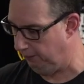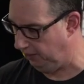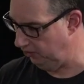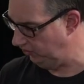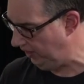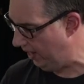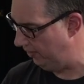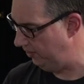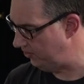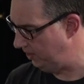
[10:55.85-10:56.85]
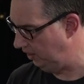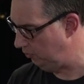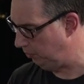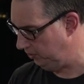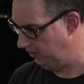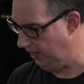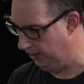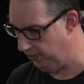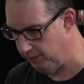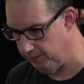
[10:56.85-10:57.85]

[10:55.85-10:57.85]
Let's see how this thing is put together.